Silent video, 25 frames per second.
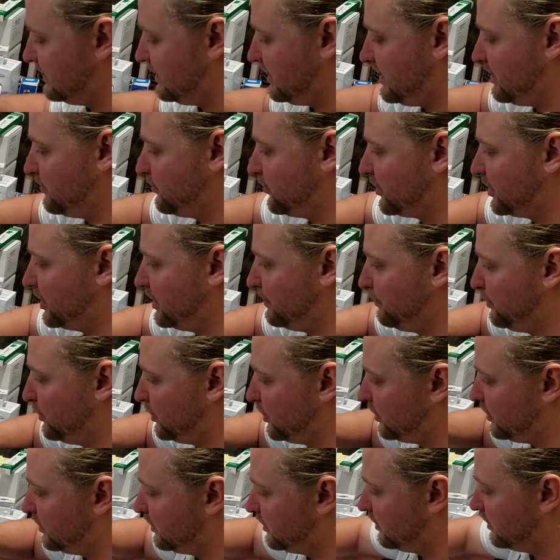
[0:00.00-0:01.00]
and we're gonna
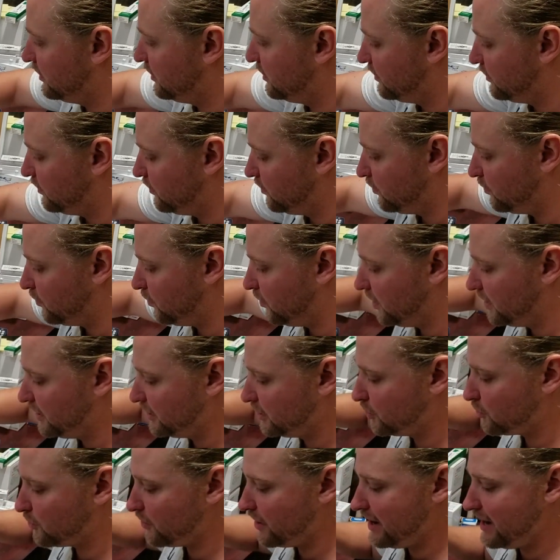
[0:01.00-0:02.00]
put
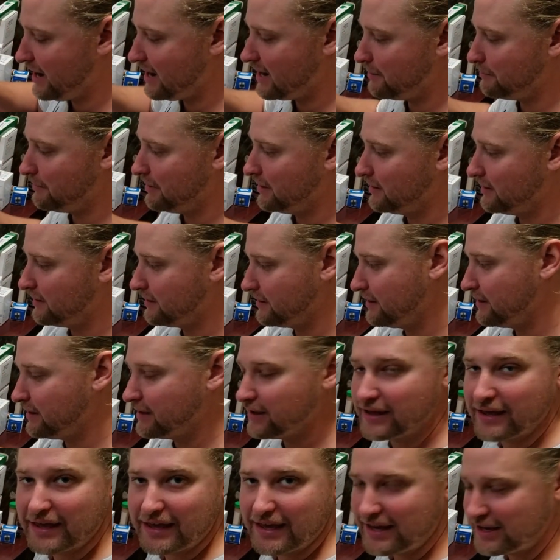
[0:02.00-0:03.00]
1 gram
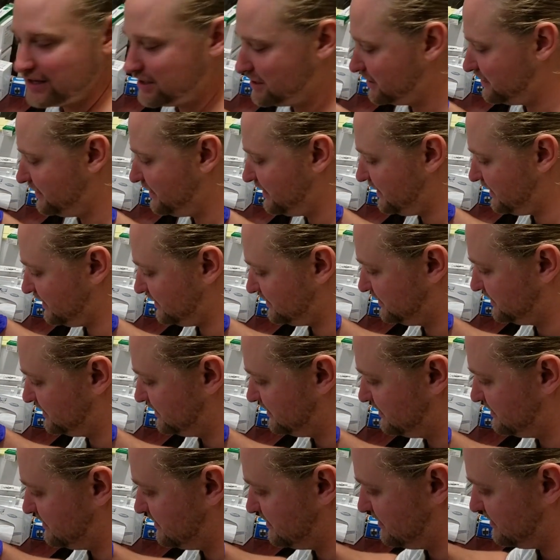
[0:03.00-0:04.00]
into this.